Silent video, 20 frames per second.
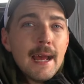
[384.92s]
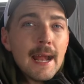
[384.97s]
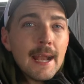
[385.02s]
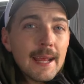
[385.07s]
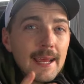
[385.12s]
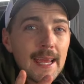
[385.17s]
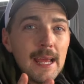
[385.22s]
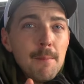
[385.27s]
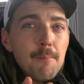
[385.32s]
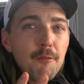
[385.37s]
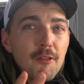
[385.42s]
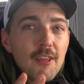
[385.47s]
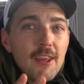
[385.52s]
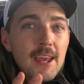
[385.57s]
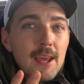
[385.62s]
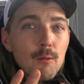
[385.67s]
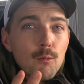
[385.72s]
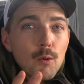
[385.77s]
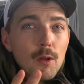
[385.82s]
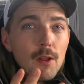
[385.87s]
and it keeps the
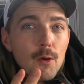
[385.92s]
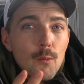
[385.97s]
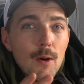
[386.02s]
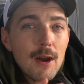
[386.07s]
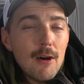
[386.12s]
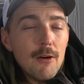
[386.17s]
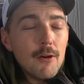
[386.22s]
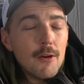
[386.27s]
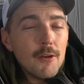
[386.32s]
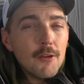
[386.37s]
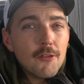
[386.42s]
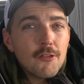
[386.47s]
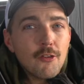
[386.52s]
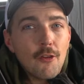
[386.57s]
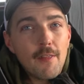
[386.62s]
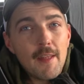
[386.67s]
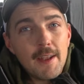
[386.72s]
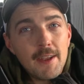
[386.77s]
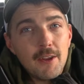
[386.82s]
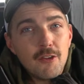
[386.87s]
heat really well. So
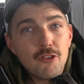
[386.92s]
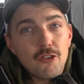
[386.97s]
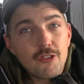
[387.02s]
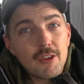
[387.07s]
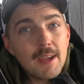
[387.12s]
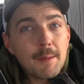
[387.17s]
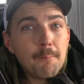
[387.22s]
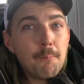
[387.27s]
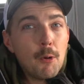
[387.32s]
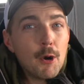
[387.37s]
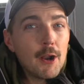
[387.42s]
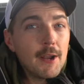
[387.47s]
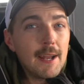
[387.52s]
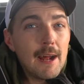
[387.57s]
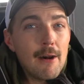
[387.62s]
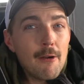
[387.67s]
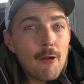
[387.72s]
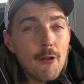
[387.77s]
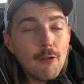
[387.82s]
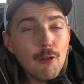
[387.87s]
then you just put it
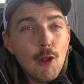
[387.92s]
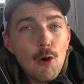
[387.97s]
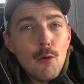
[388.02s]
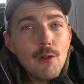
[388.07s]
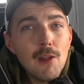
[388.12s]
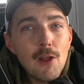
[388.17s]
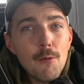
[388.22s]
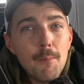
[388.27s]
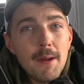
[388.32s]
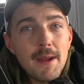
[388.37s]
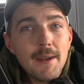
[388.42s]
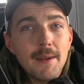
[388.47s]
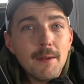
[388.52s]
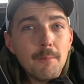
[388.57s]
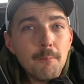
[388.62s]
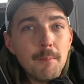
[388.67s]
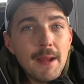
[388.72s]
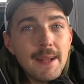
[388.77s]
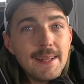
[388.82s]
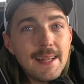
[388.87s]
down on low a little bit,
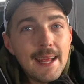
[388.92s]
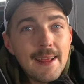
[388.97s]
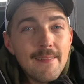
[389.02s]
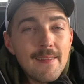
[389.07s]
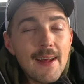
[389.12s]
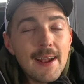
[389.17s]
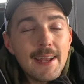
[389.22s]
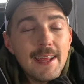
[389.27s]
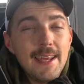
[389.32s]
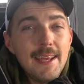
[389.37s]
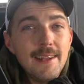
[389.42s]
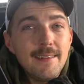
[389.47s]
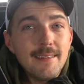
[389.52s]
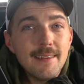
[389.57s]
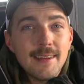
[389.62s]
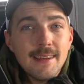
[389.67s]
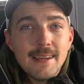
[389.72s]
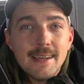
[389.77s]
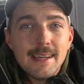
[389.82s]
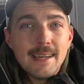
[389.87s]
maintain that heat,
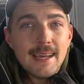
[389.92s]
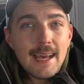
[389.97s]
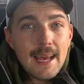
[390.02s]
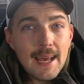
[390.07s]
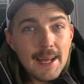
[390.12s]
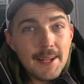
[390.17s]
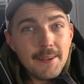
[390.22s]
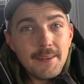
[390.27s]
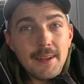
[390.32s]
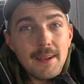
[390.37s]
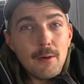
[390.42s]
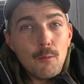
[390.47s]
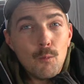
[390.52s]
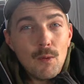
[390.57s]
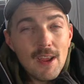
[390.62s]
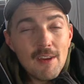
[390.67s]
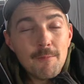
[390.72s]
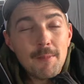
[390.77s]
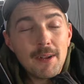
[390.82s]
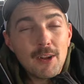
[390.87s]
and
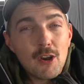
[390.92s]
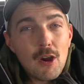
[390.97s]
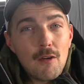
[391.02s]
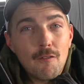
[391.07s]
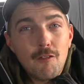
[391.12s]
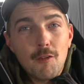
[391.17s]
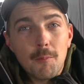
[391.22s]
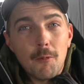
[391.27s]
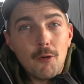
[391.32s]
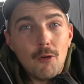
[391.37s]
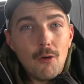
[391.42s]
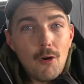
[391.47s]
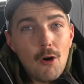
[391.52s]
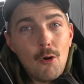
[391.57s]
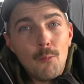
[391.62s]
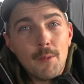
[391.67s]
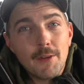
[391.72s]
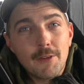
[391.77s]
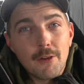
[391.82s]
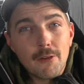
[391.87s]
we have been comfortable
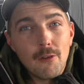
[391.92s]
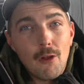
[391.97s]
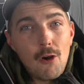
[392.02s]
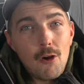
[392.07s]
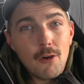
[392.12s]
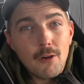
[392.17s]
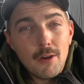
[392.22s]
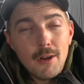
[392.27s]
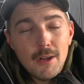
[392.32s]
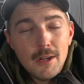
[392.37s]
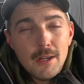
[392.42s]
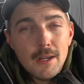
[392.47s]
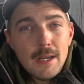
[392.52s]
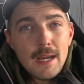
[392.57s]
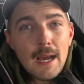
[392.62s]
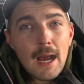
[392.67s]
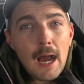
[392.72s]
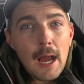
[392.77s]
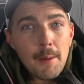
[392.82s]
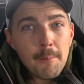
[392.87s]
all winter long.
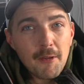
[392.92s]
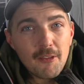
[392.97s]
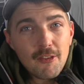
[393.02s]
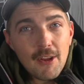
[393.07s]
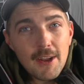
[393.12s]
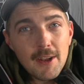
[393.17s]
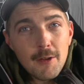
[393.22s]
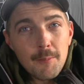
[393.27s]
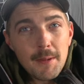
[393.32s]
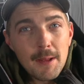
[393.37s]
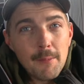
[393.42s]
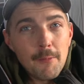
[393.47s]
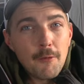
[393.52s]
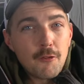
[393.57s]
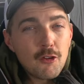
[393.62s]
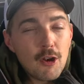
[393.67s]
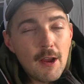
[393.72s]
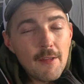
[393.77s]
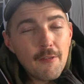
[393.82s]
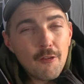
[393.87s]
I'm excited to be able to
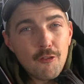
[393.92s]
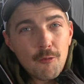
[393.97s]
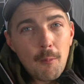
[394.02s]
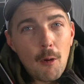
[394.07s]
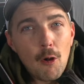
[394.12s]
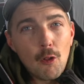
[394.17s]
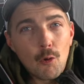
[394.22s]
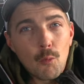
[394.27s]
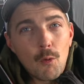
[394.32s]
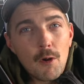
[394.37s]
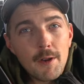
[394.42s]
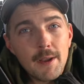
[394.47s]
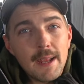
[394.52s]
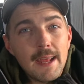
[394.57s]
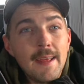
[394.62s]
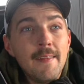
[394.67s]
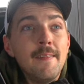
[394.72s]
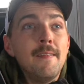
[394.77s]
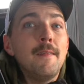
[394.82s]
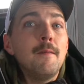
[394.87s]
try the smaller one
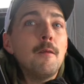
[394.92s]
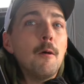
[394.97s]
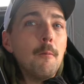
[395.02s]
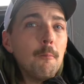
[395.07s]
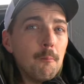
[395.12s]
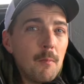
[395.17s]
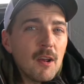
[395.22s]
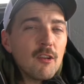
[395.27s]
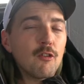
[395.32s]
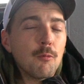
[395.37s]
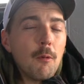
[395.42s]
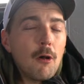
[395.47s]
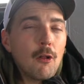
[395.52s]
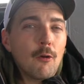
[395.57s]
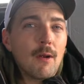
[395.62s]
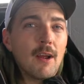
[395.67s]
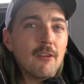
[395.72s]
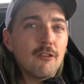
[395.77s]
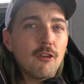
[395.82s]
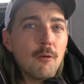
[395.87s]
in my
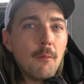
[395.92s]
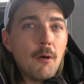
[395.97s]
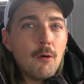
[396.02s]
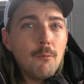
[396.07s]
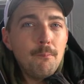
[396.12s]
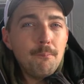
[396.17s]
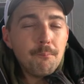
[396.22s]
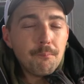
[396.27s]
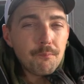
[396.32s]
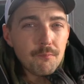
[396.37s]
smaller Eskimo,